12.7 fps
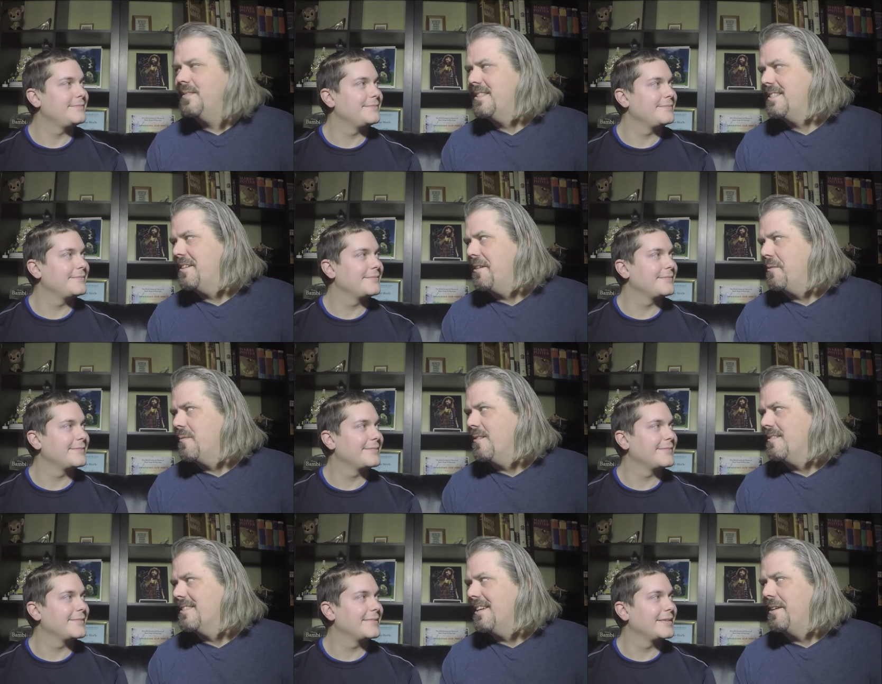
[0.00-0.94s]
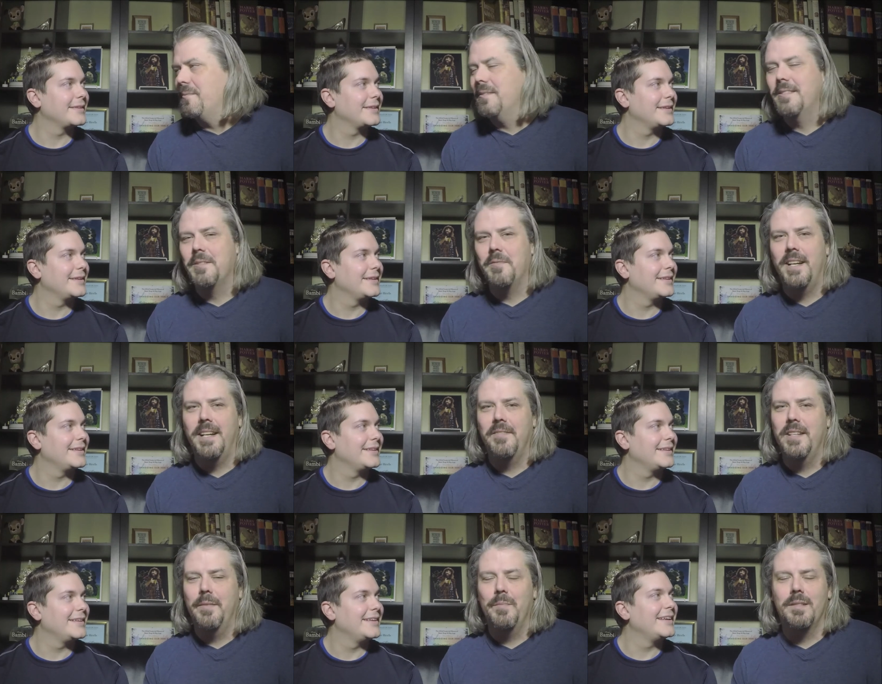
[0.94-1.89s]
Speaker 1: Star Wars I Will Survive
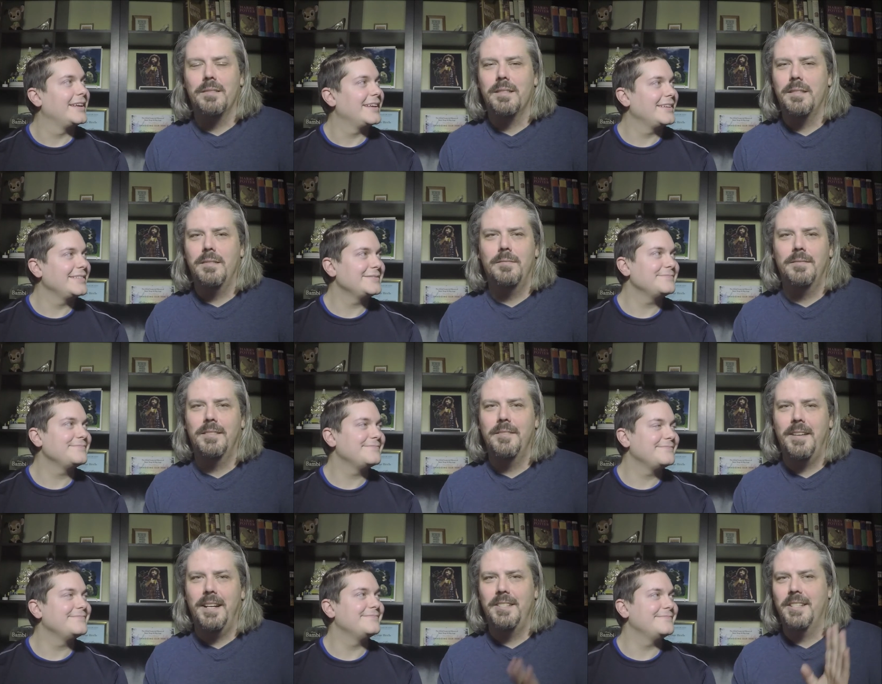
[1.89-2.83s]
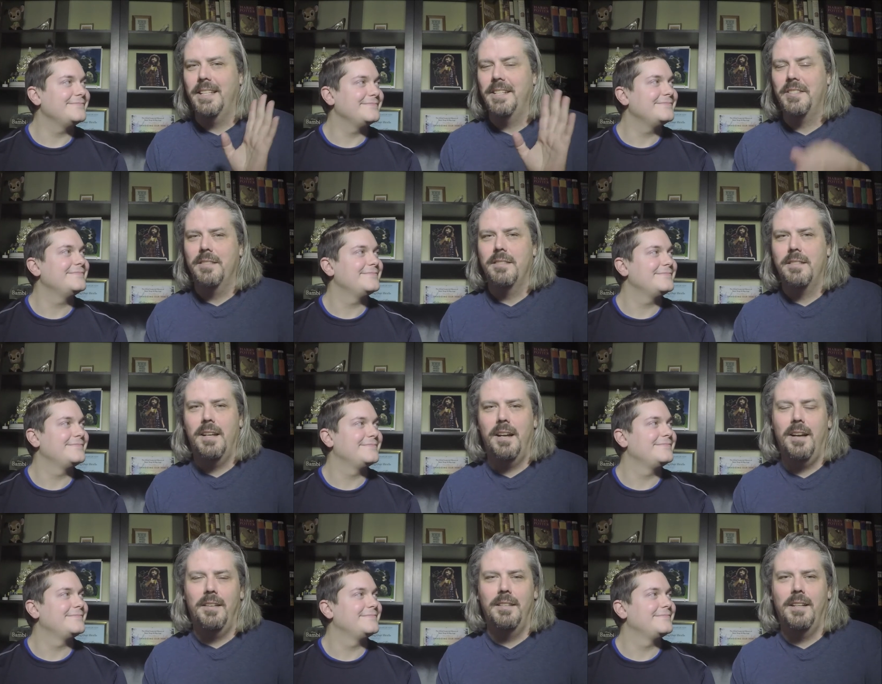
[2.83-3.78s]
number. So congratulations
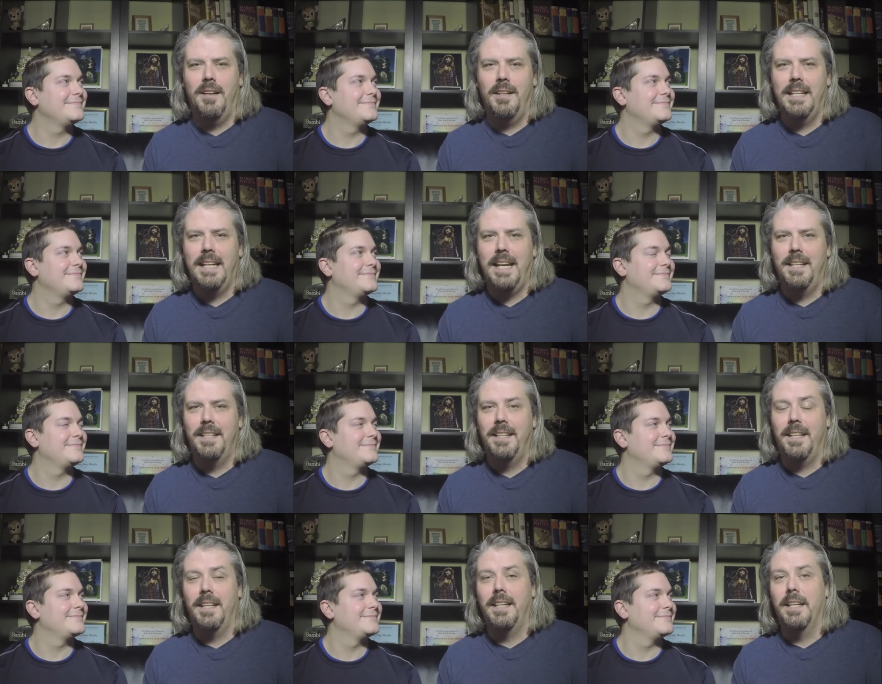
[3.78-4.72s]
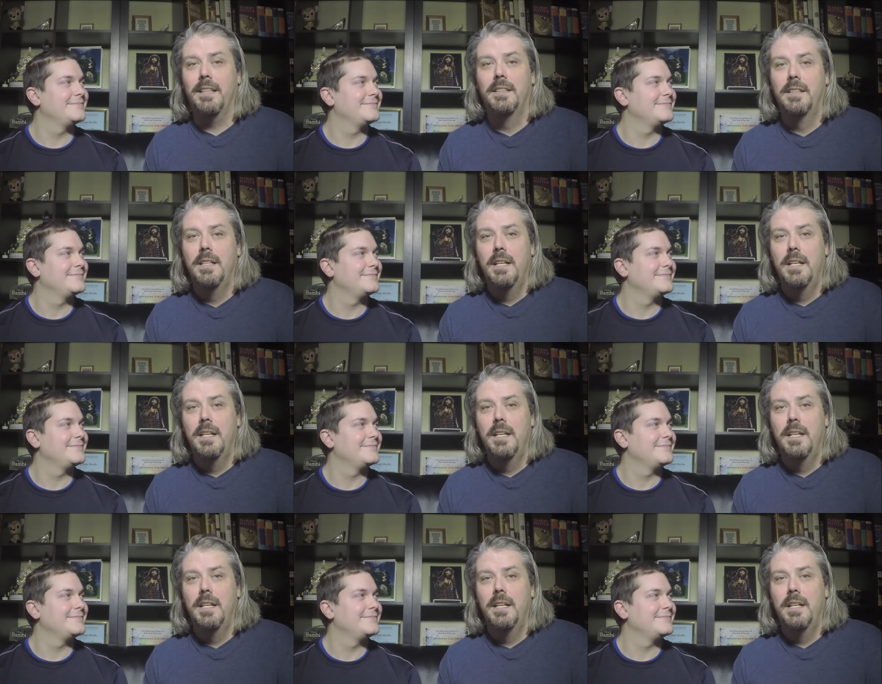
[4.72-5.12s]
on again killing it.